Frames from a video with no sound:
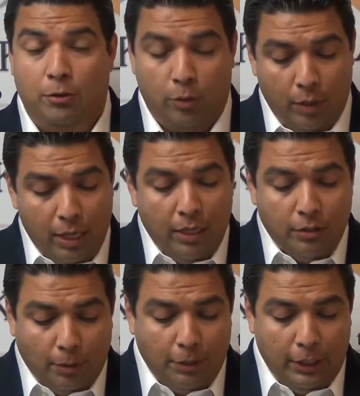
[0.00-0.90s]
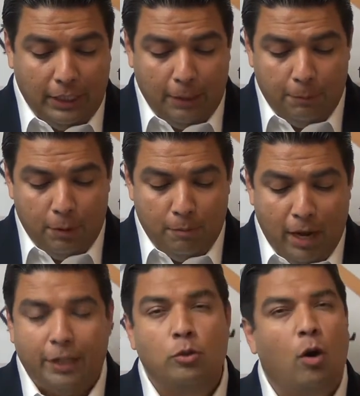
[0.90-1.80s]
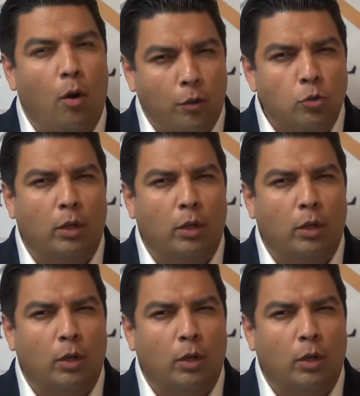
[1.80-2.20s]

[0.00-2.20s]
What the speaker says: So something to keep in mind, you always